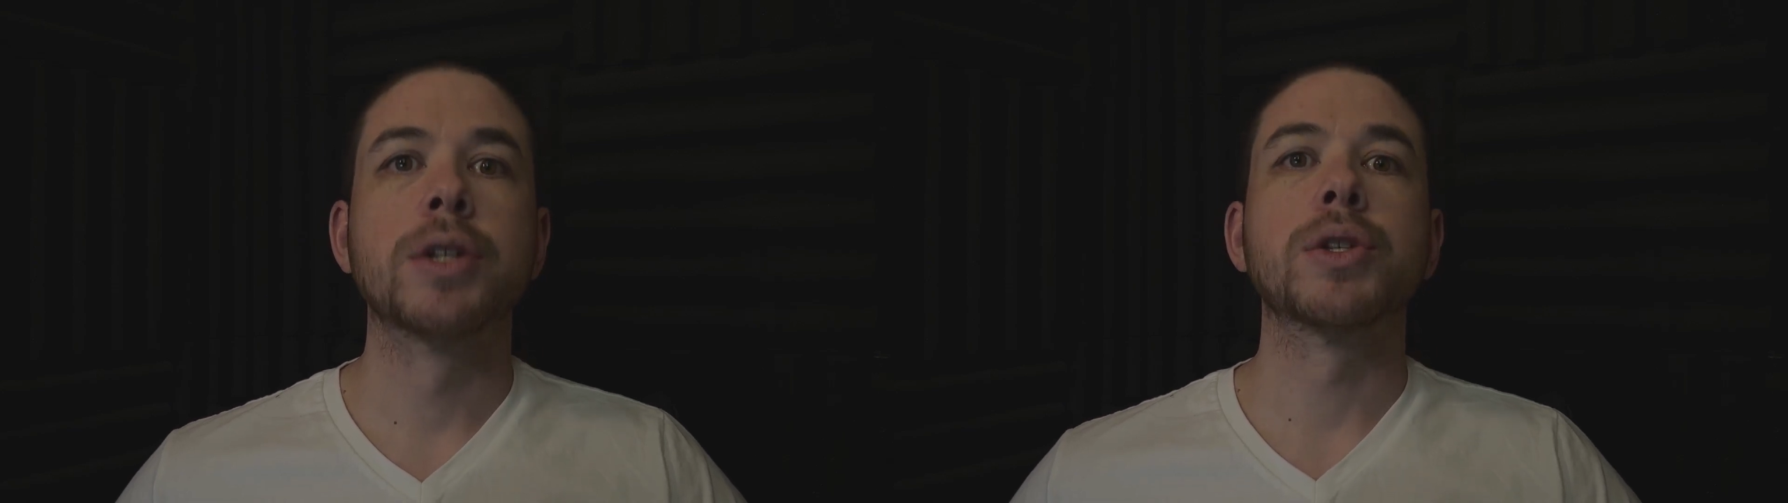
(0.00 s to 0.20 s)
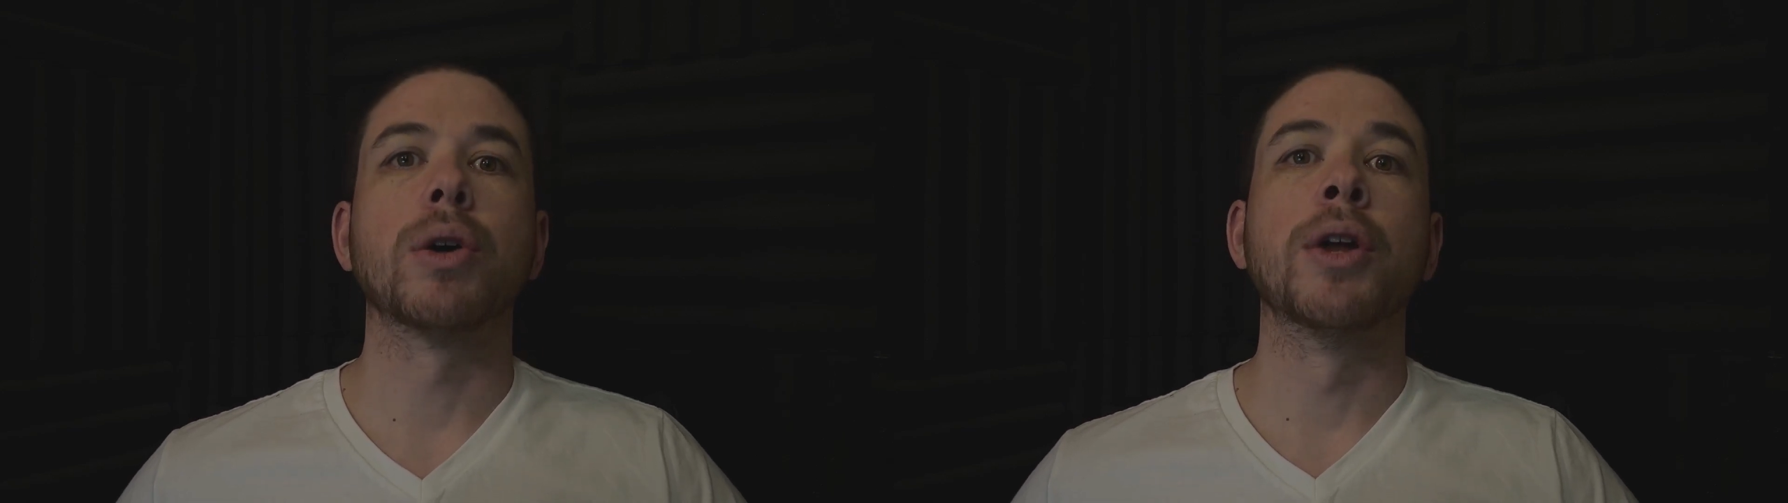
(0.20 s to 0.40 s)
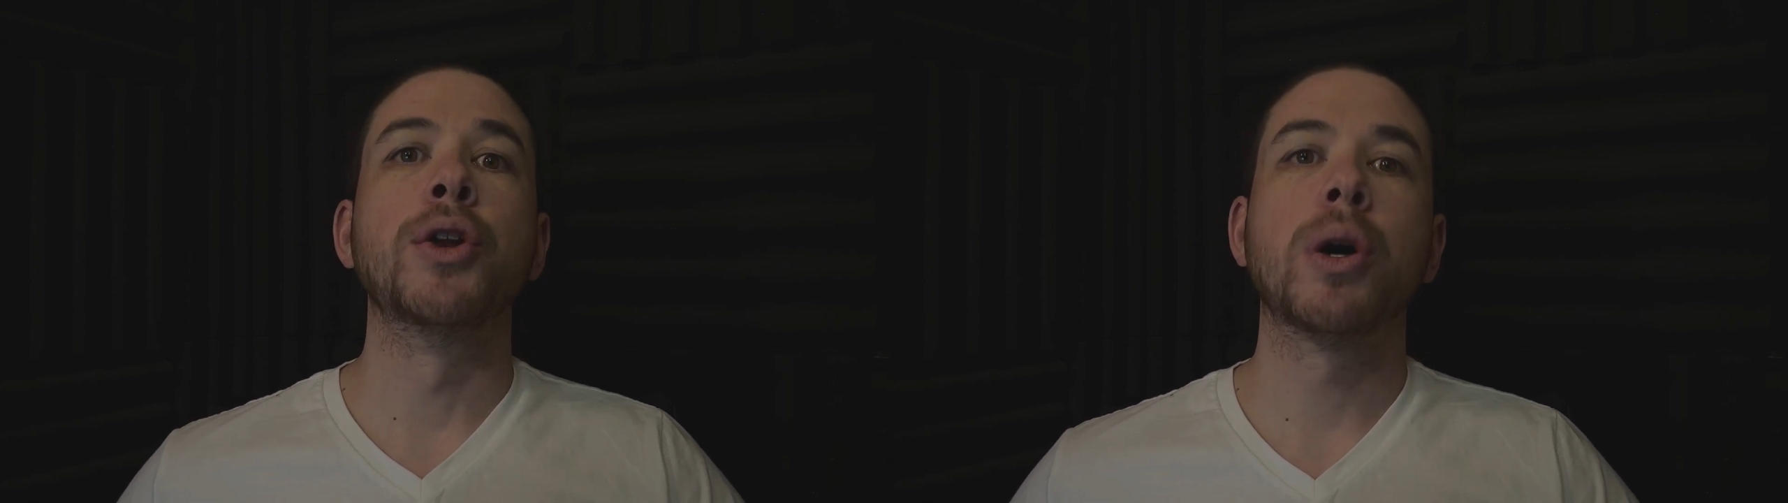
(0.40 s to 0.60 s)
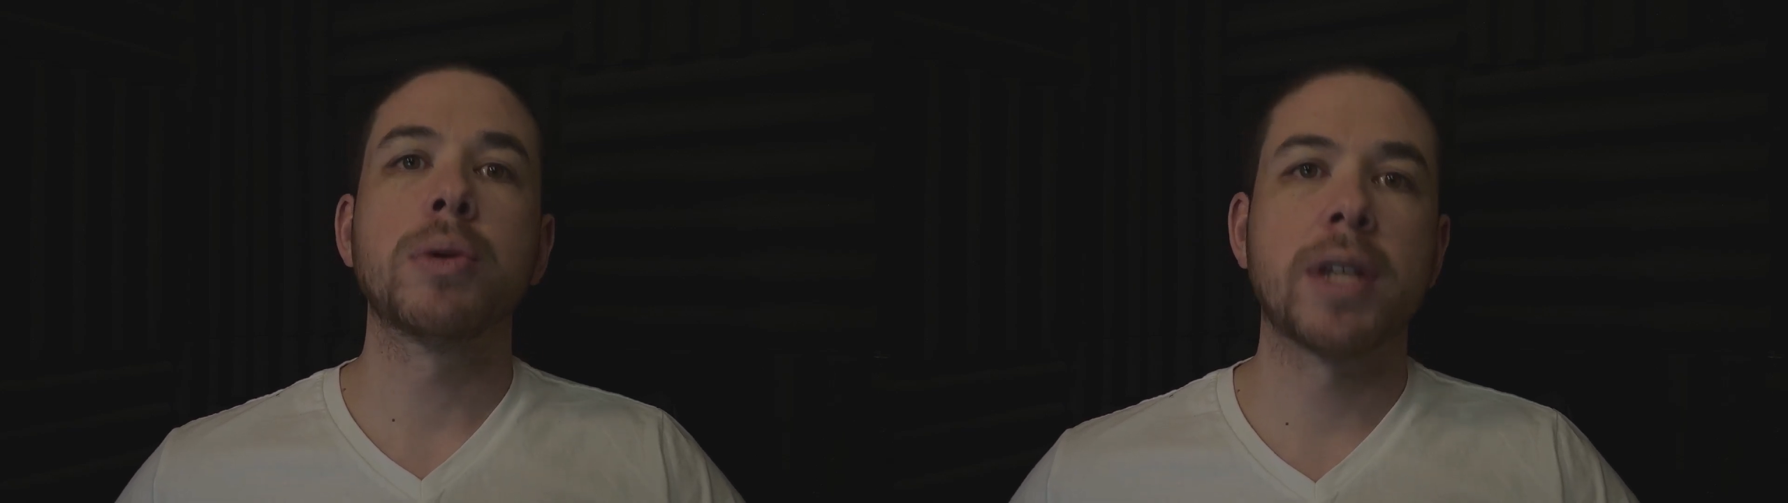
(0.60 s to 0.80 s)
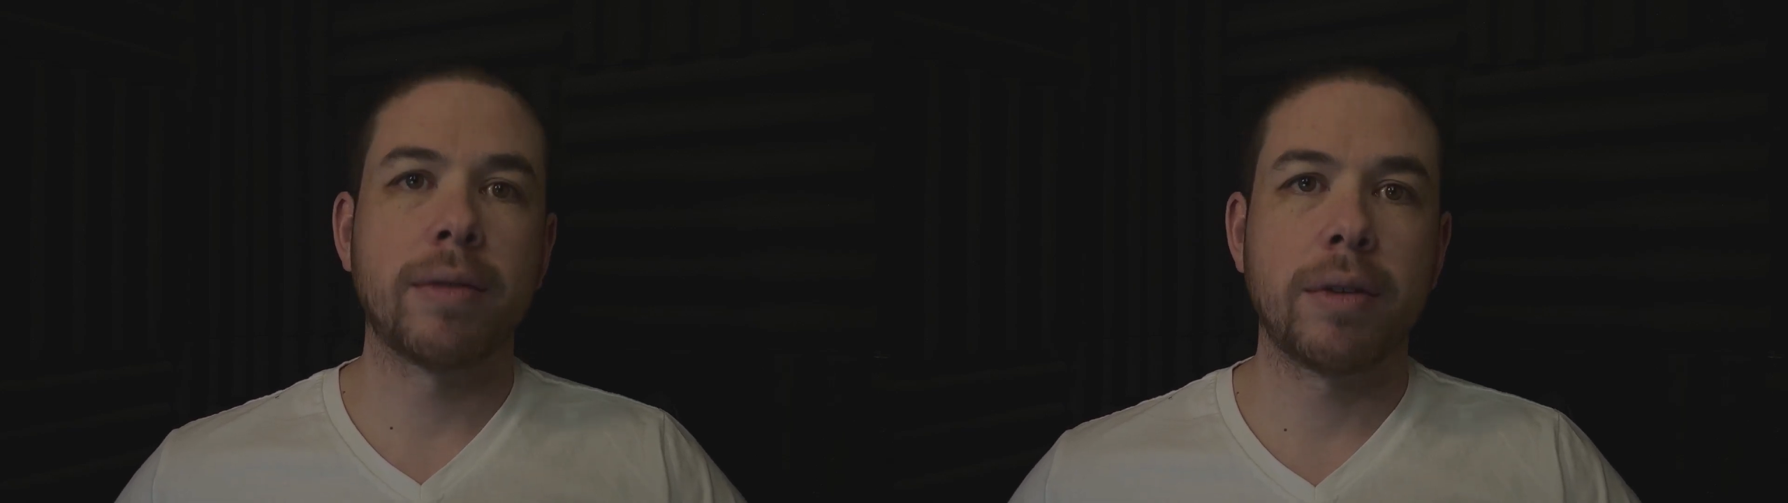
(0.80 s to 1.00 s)
So a
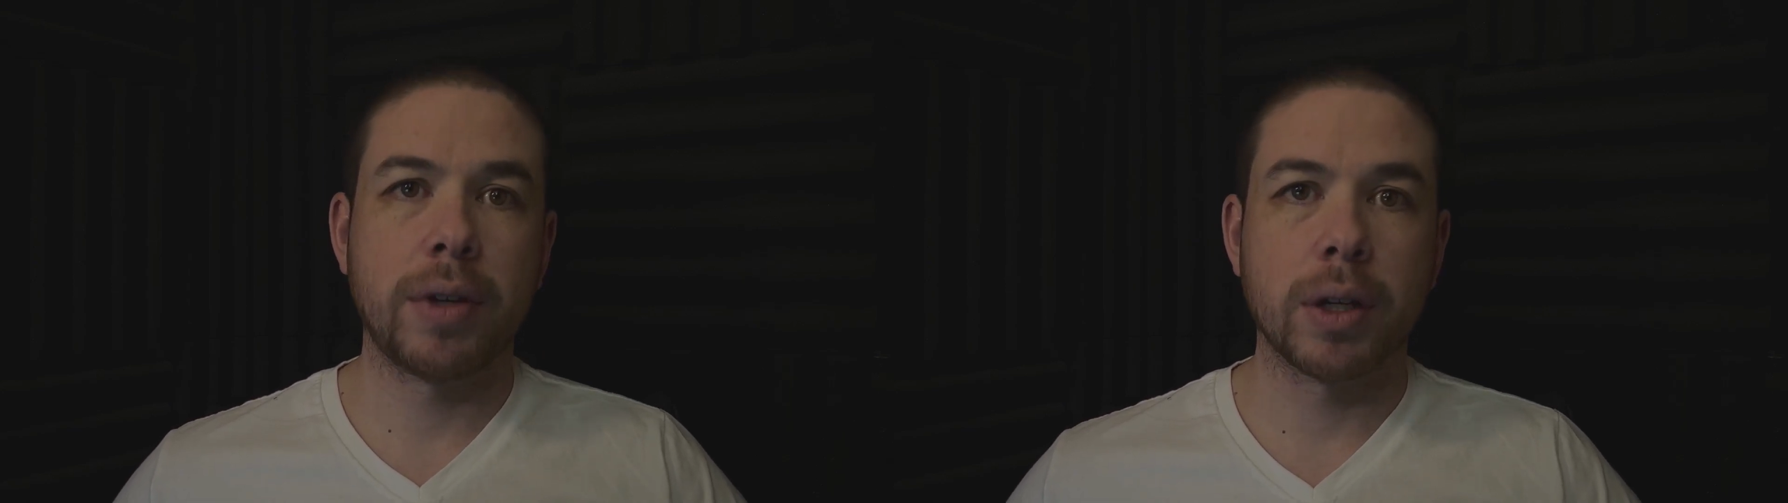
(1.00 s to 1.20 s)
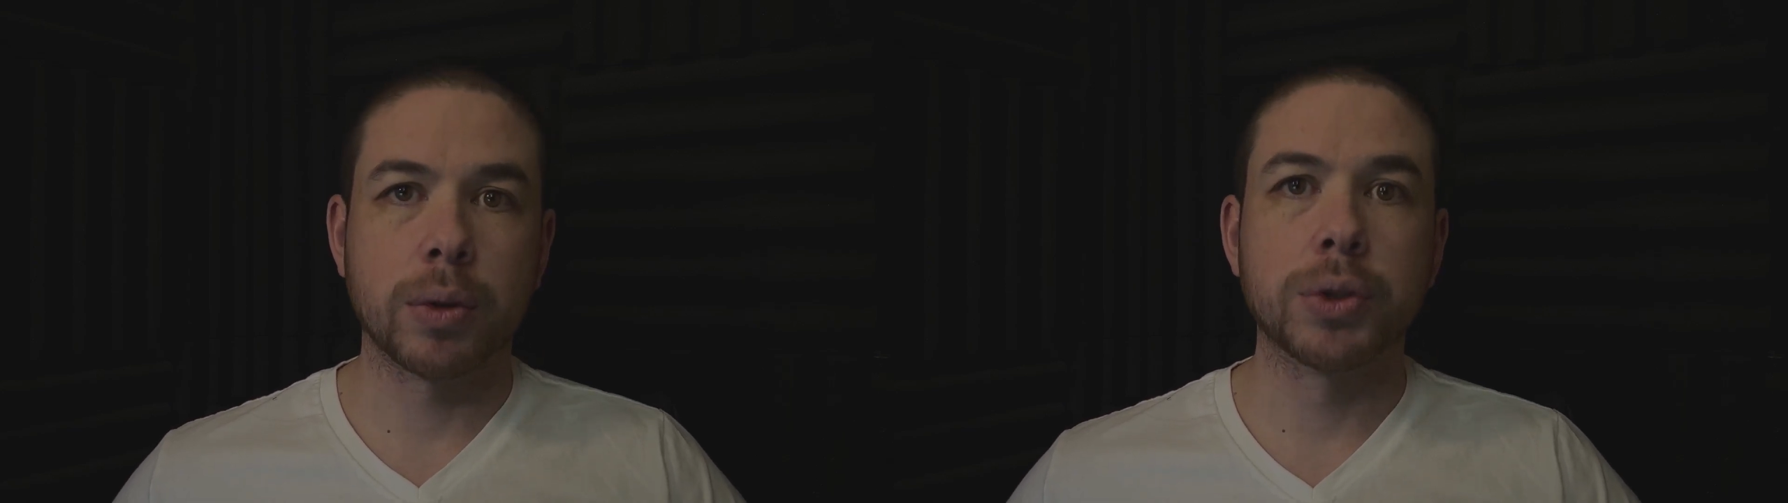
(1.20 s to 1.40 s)
nose-heavy vehicle